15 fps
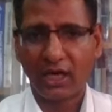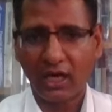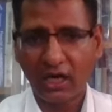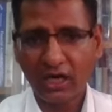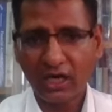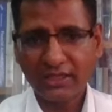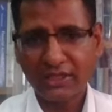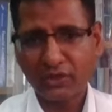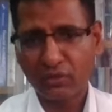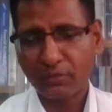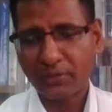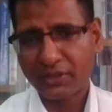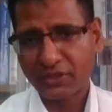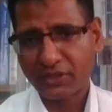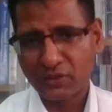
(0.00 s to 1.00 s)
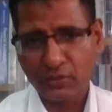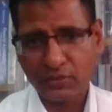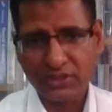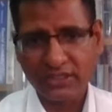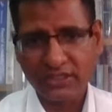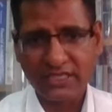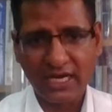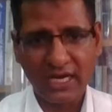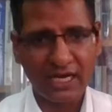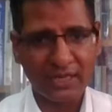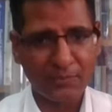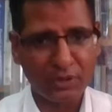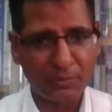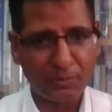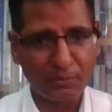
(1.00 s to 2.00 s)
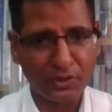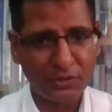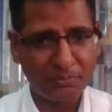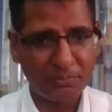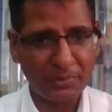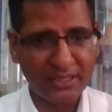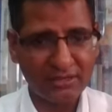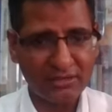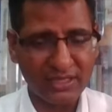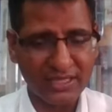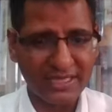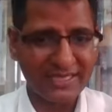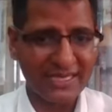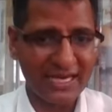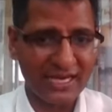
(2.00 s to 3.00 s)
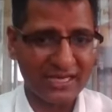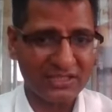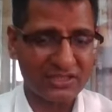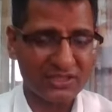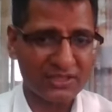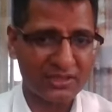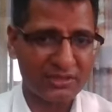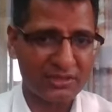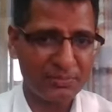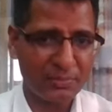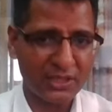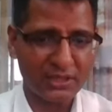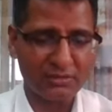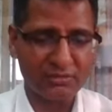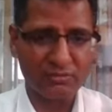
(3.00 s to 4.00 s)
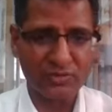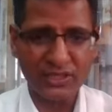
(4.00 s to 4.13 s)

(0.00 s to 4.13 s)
all the human resources are from different areas, different